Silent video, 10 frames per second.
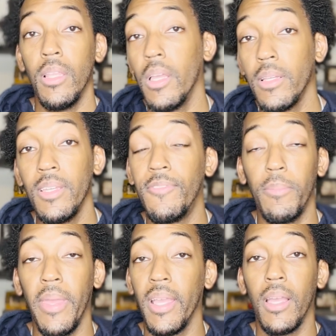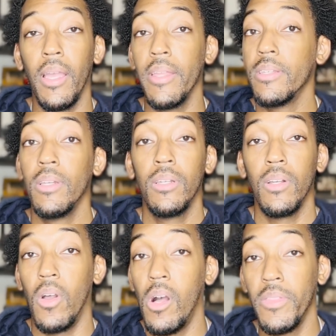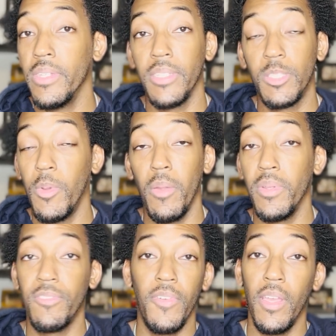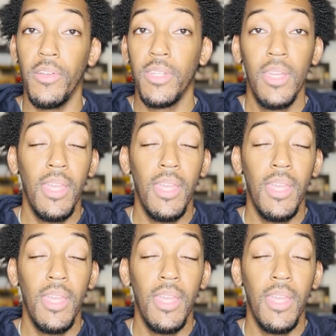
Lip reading: Luckily for mankind, all these experiments failed,